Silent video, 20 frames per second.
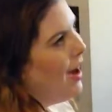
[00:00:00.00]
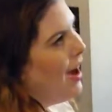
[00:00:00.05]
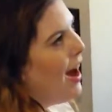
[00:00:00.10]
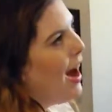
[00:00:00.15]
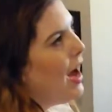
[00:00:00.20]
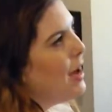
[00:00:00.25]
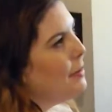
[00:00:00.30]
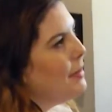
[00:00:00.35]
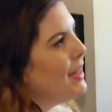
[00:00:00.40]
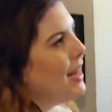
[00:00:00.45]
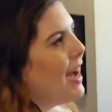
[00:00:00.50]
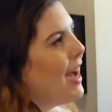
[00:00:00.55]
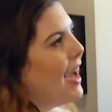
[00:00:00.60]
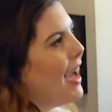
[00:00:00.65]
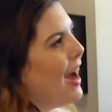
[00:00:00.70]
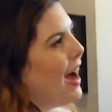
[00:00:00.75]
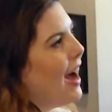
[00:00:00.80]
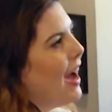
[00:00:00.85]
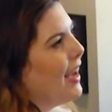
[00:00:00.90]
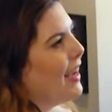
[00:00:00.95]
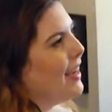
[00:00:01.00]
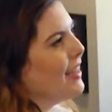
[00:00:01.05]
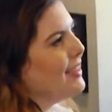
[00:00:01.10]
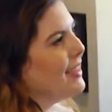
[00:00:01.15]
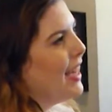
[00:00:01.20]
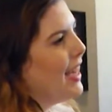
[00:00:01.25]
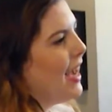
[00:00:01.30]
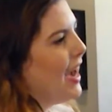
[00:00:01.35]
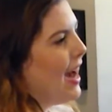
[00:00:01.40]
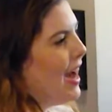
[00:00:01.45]
I mean, I guess
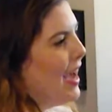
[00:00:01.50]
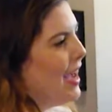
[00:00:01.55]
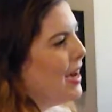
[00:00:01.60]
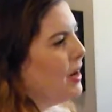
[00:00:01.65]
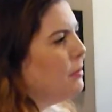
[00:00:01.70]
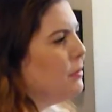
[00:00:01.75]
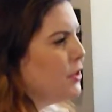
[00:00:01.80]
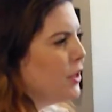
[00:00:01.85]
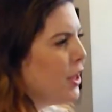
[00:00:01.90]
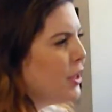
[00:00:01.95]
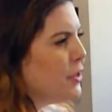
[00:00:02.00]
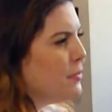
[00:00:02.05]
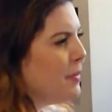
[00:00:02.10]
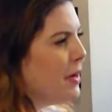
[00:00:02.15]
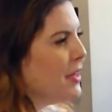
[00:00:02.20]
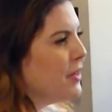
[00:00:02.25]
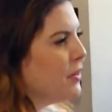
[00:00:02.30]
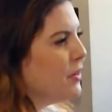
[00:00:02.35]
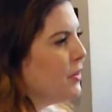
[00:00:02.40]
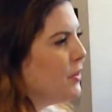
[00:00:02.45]
I am judgmental